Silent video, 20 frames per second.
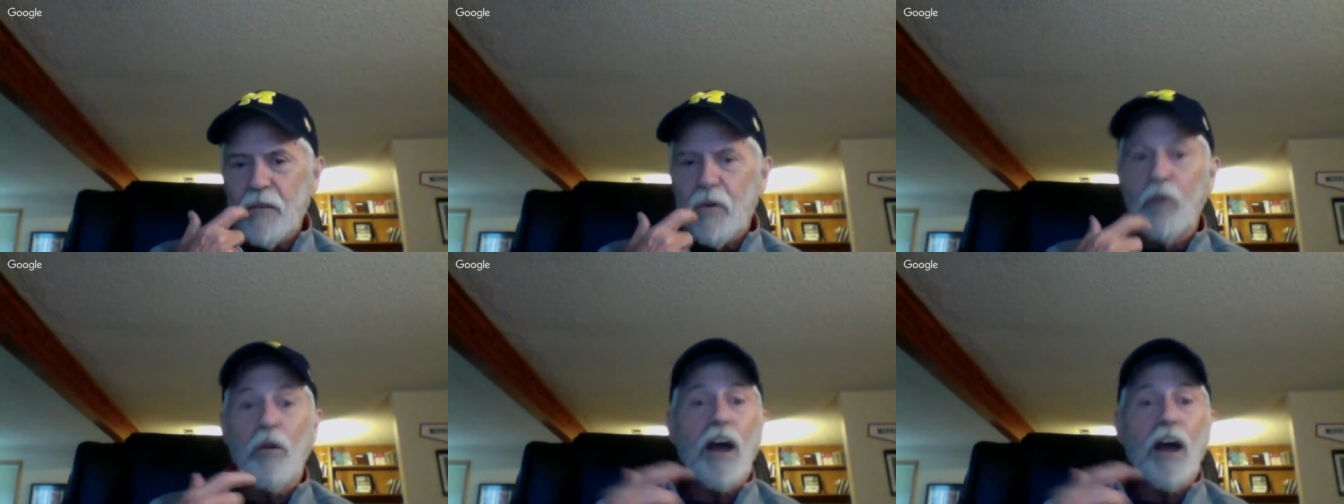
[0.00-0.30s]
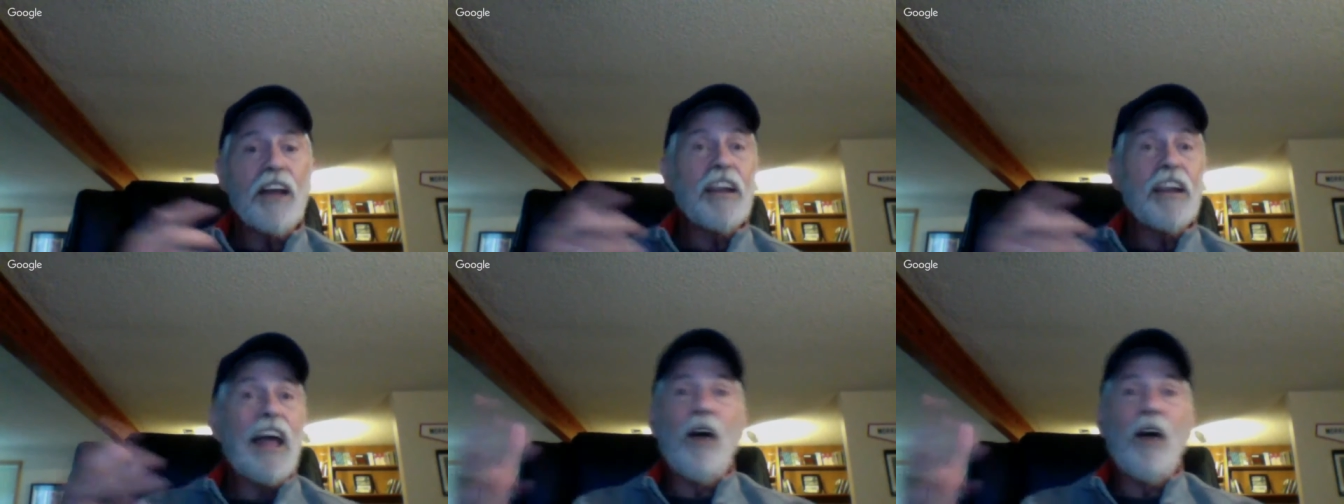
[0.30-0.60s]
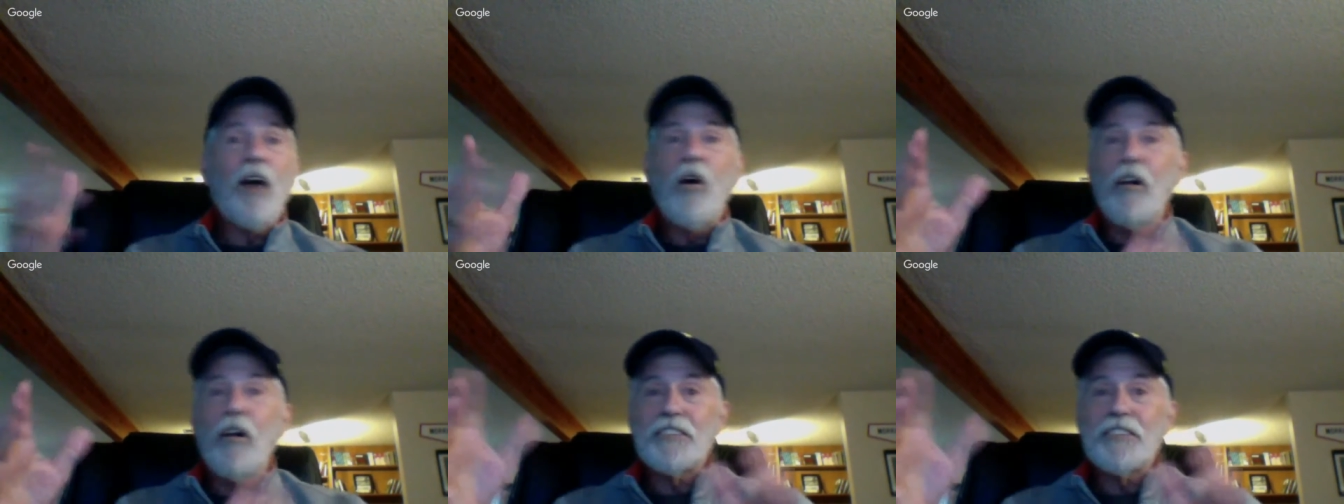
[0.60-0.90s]
right
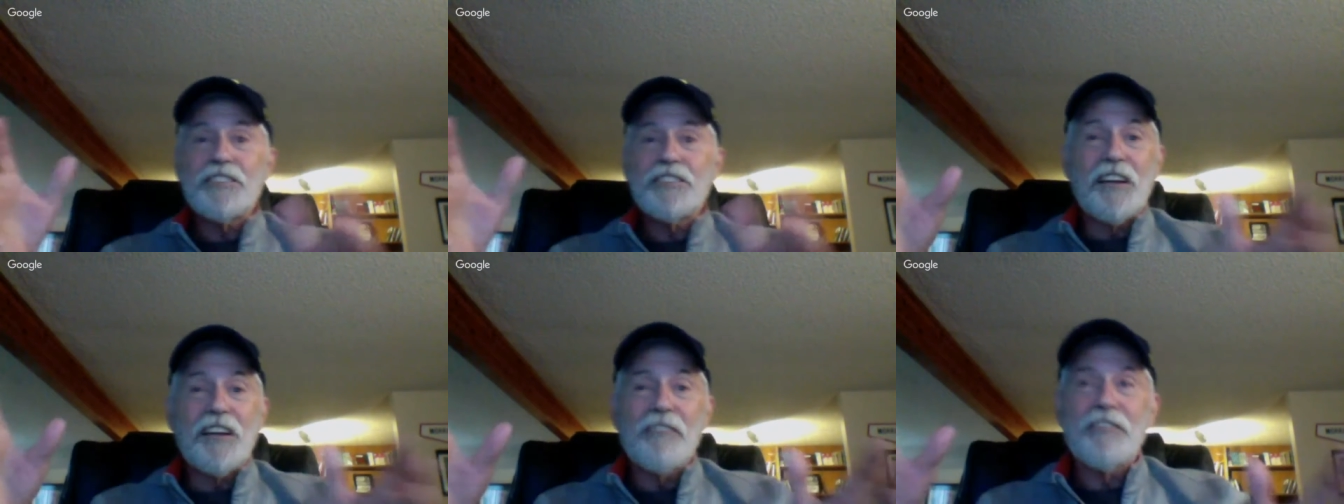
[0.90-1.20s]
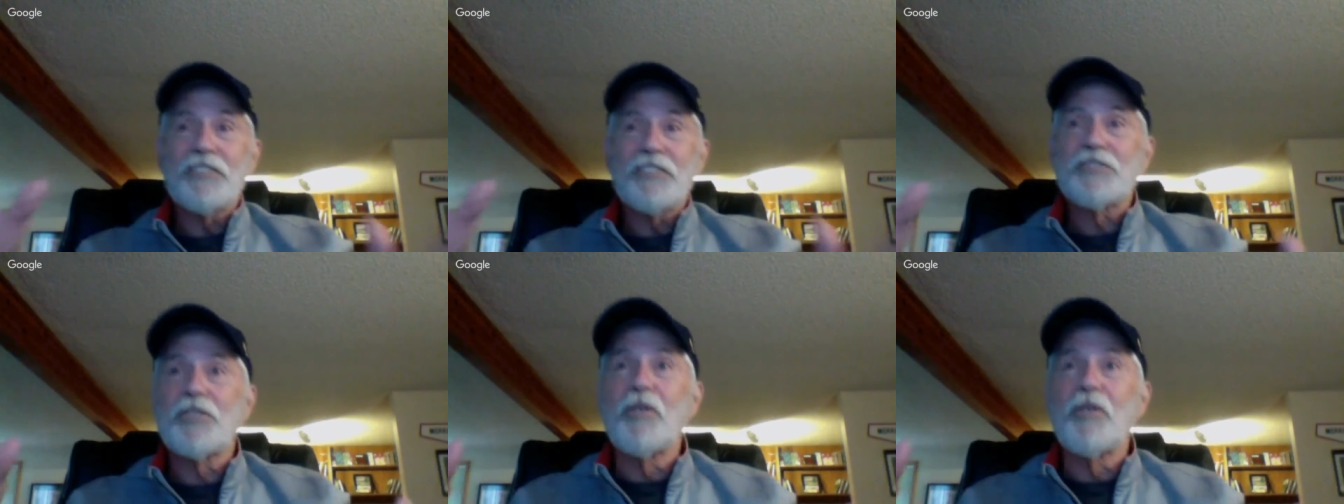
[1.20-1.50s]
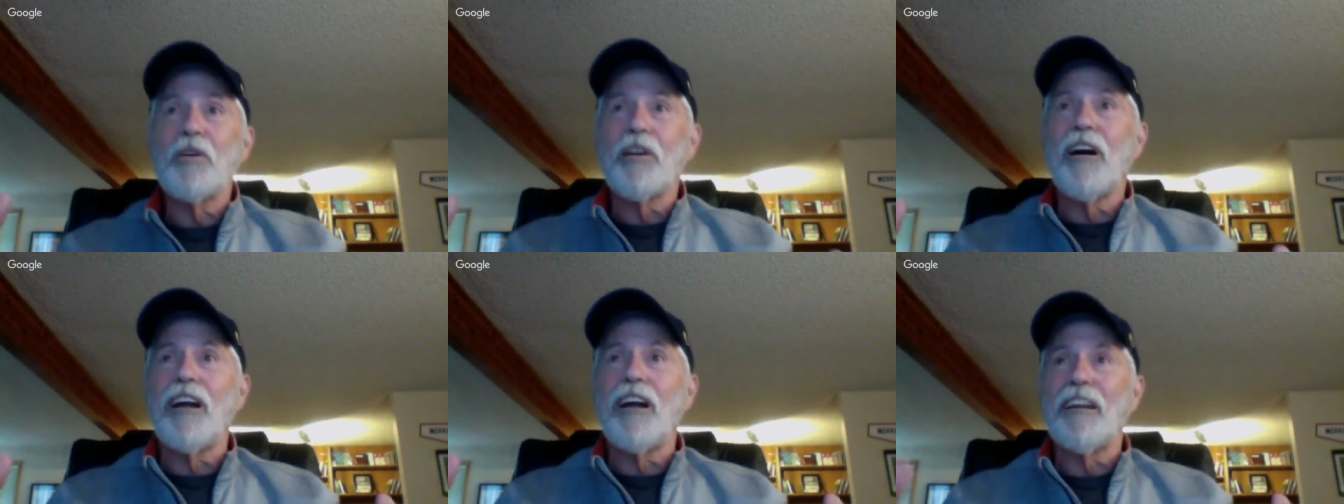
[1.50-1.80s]
now, all this stuff that's
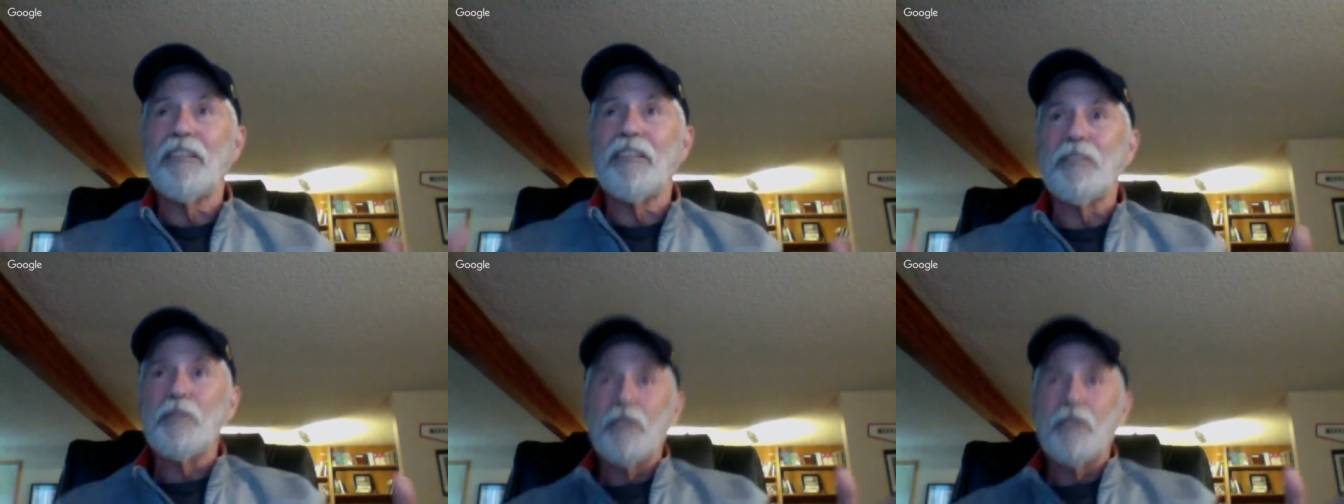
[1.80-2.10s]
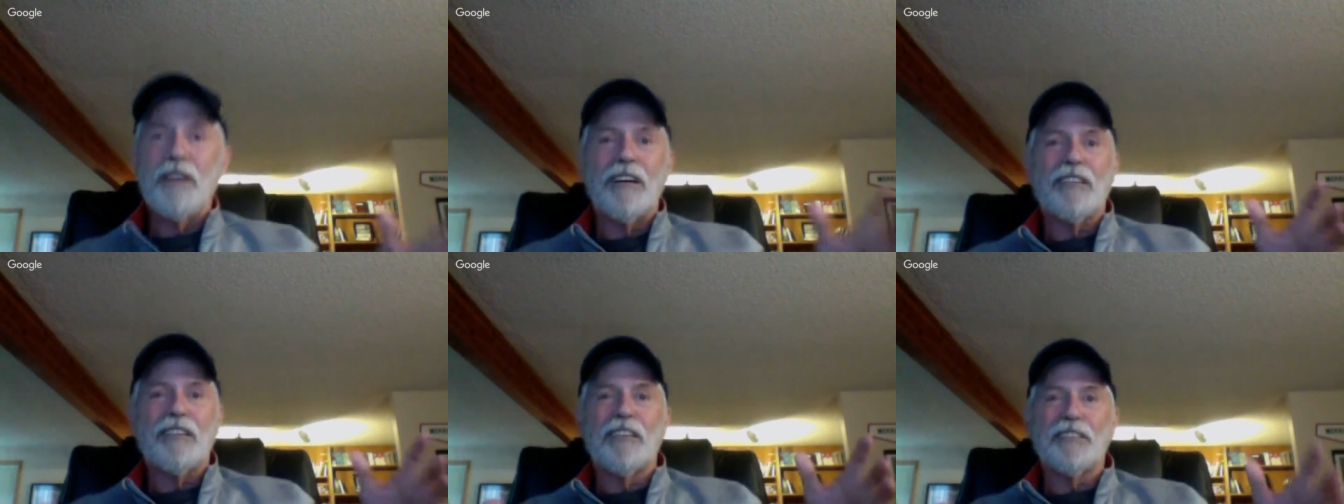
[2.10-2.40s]
going on in